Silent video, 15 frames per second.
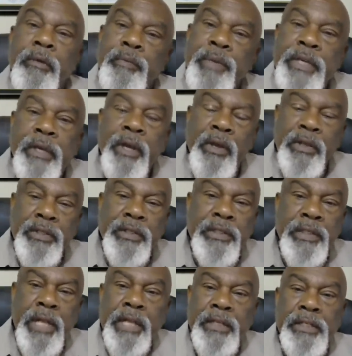because
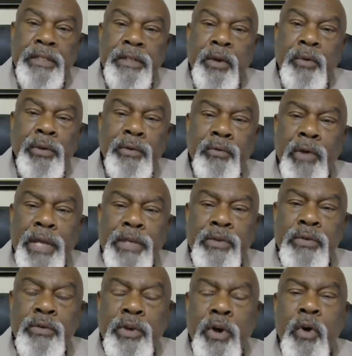that's the only way
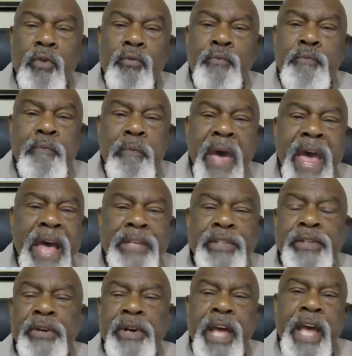you gonna
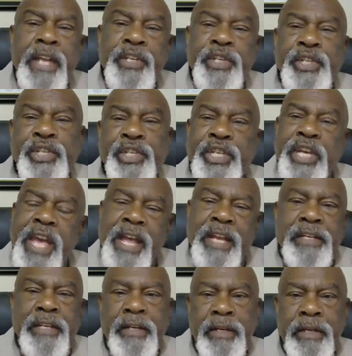master that shit.